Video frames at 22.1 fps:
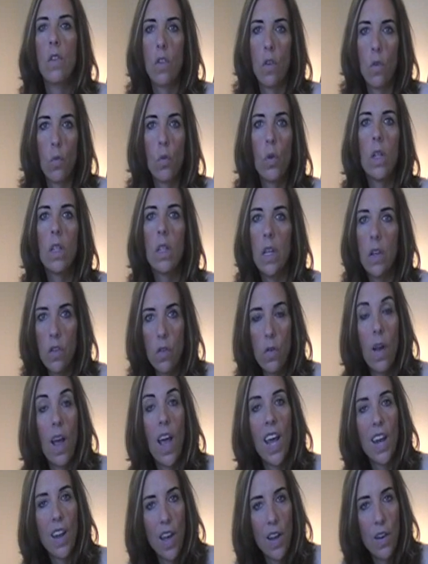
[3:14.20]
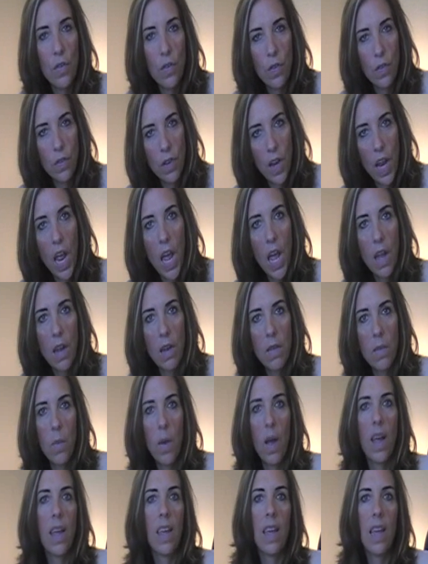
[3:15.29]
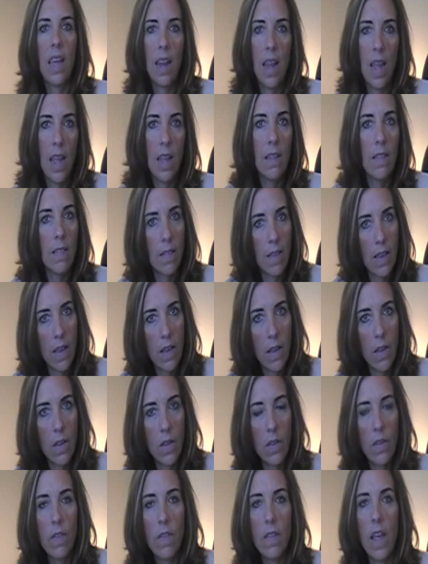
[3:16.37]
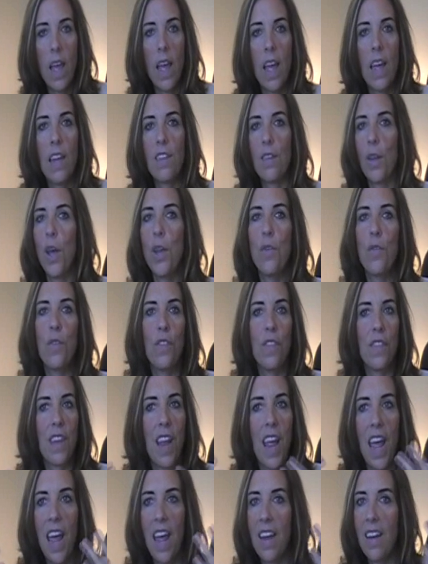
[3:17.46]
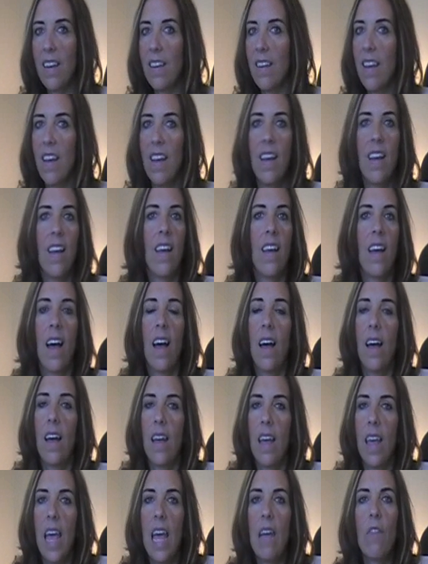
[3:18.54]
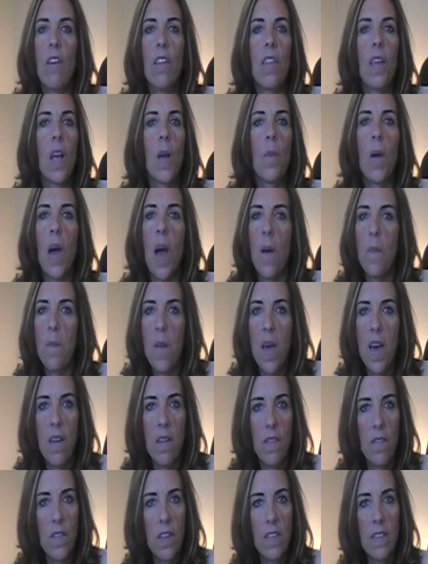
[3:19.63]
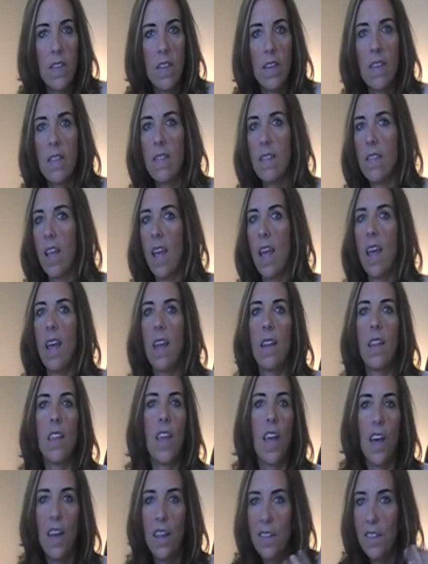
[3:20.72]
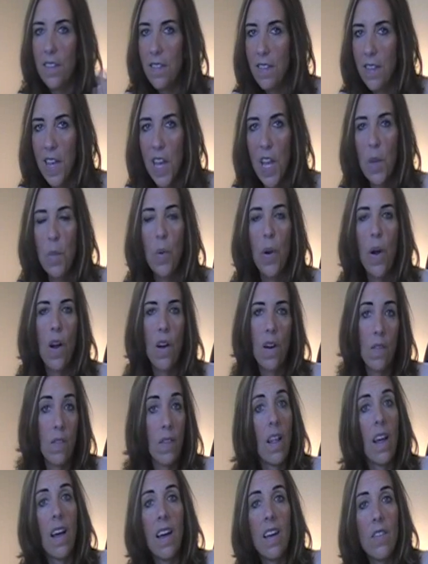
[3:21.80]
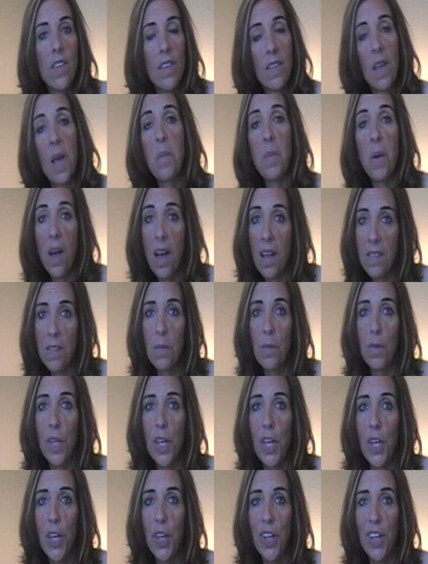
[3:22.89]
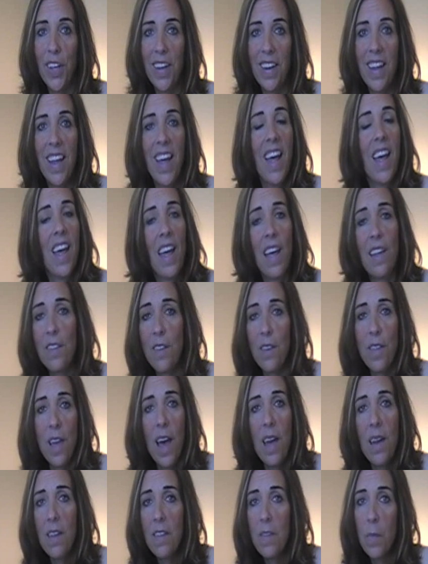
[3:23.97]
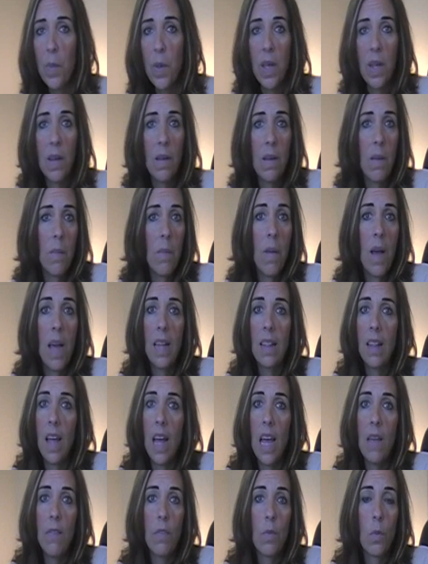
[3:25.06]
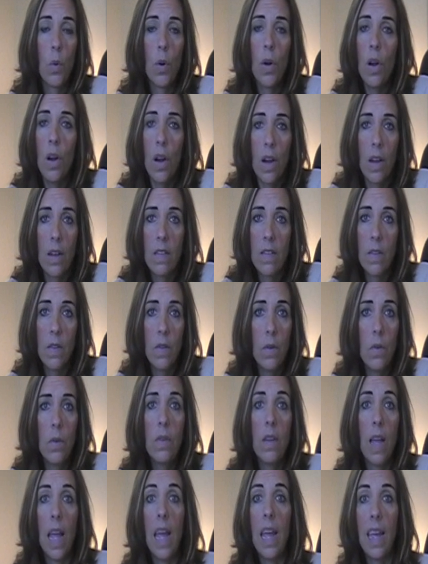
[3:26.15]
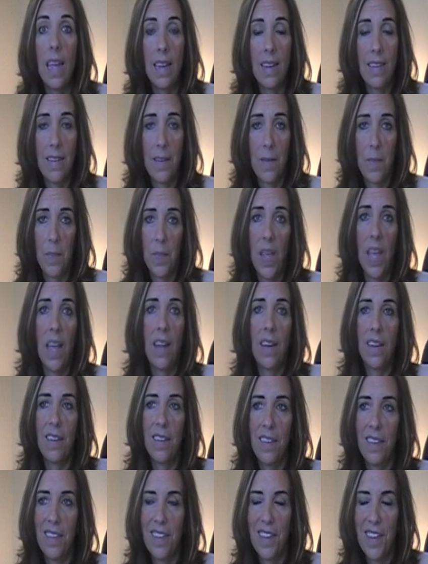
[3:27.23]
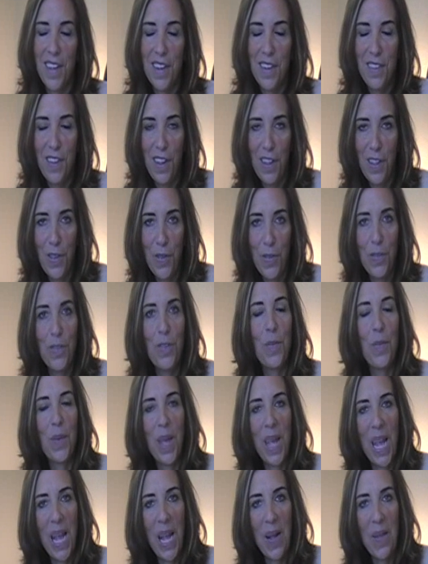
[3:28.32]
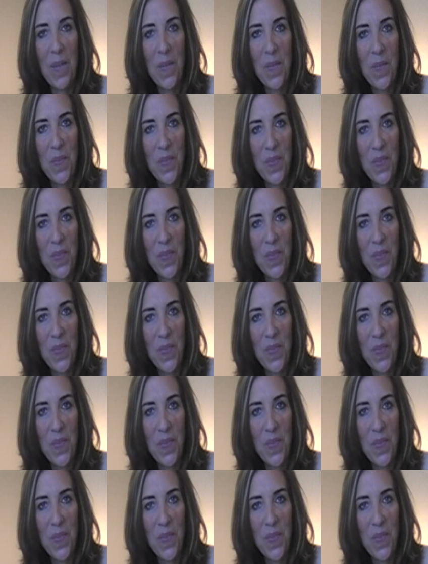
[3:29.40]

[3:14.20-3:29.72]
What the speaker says: to really try and understand my innate skills and to understand everything about metaphysics and the unseen part of life as I possibly could. And so that has been my life's work to date and continues to be.